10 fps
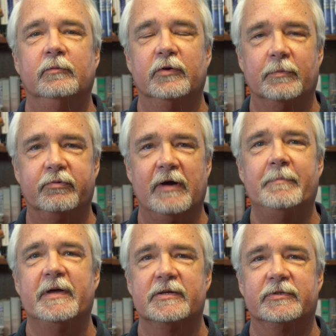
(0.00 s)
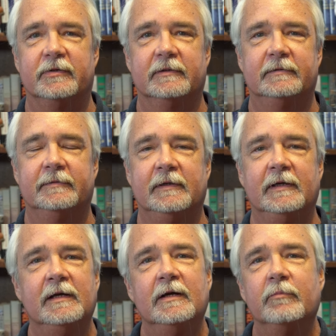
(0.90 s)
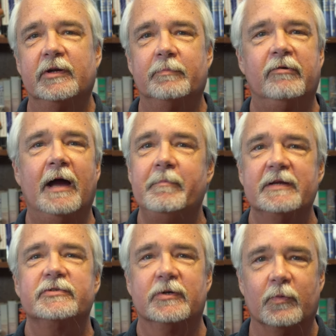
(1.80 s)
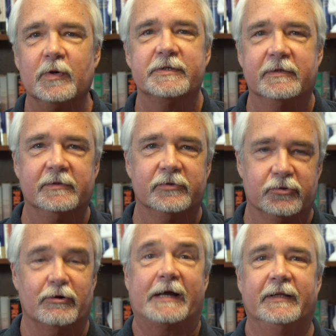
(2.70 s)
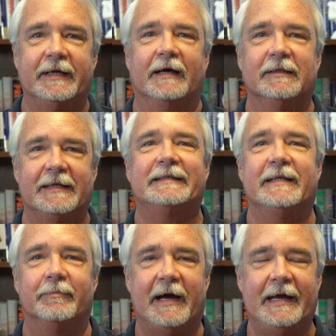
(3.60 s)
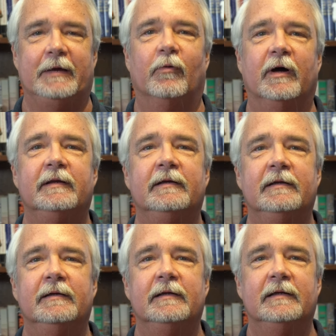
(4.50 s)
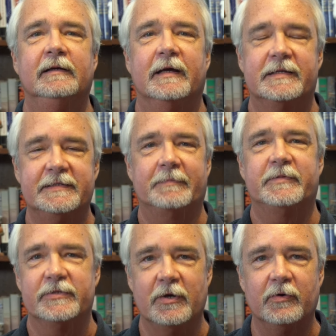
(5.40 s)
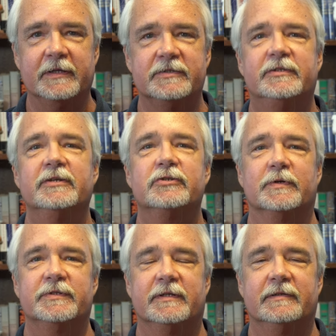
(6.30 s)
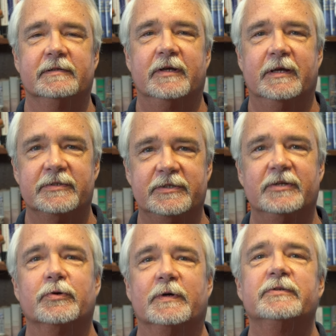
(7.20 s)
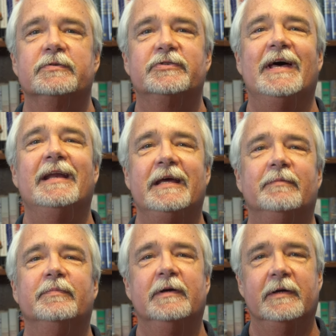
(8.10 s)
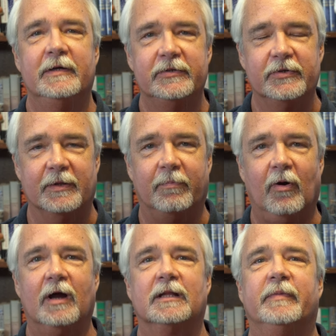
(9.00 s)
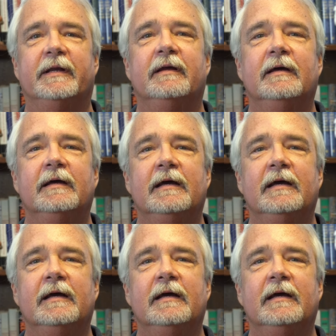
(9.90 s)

with the prime minister. But the prime minister wasn't directly elected by anyone except his own constituents who sent him to the parliament,